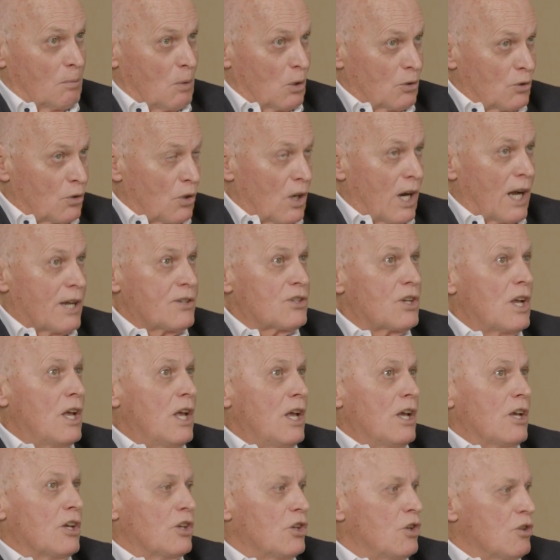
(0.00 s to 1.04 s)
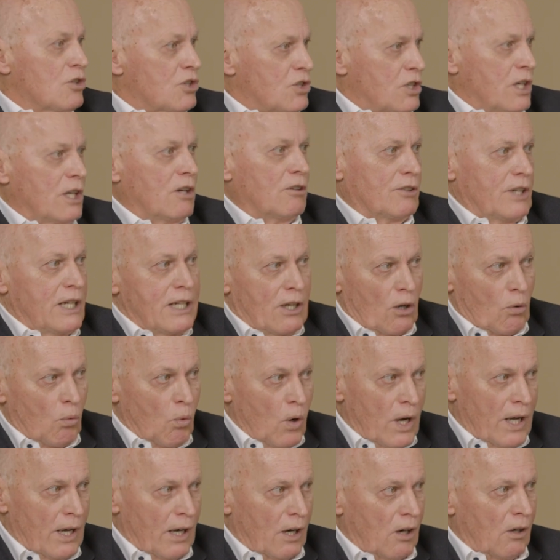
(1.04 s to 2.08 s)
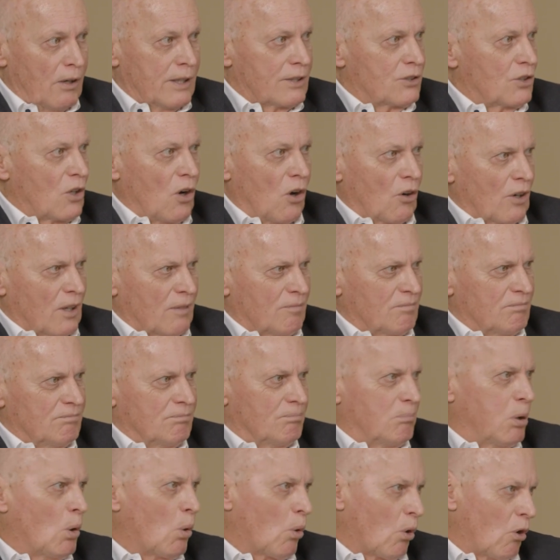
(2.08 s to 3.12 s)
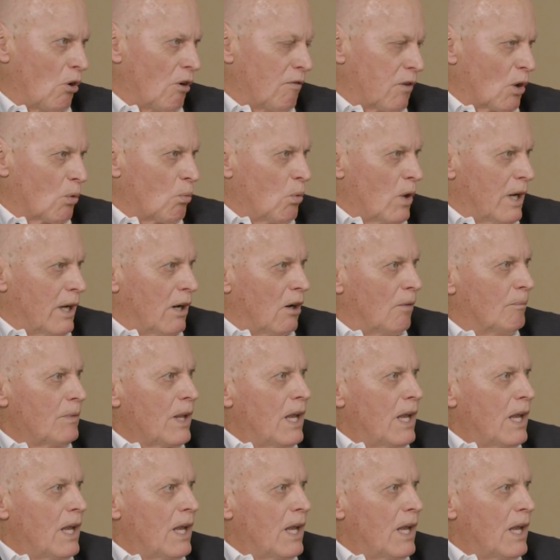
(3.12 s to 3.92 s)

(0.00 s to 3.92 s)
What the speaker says: trust, you still need a will. It's called a pour-over will.